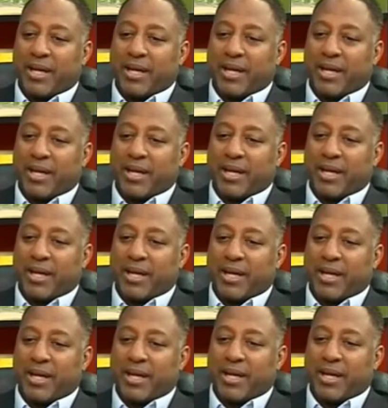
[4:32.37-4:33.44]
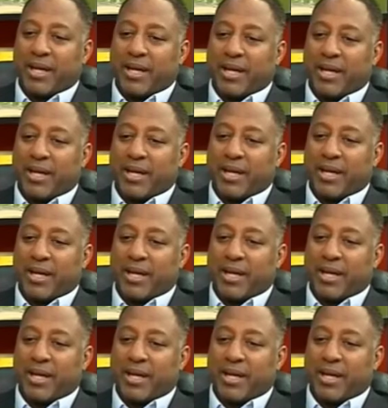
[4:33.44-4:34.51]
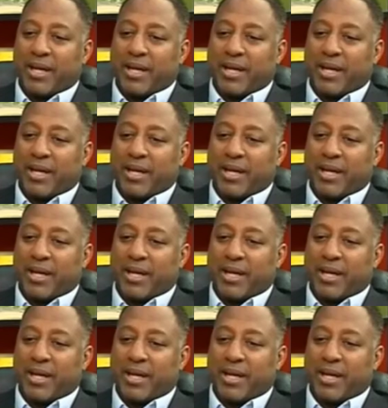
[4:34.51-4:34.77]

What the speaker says: No words are spoken by the person on screen.